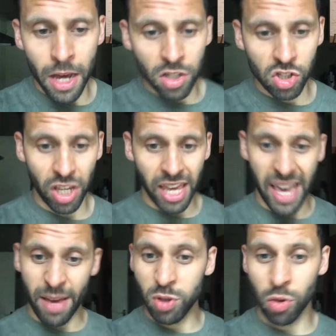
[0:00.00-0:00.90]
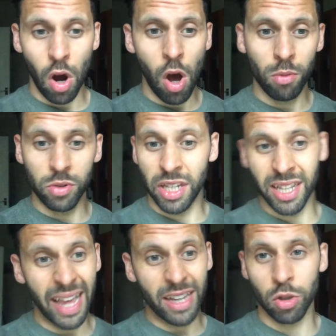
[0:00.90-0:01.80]
So your
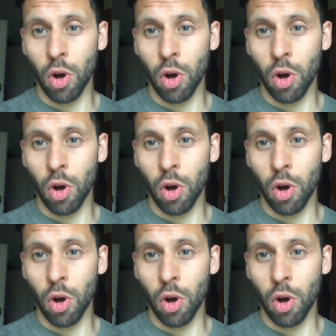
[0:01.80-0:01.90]
legs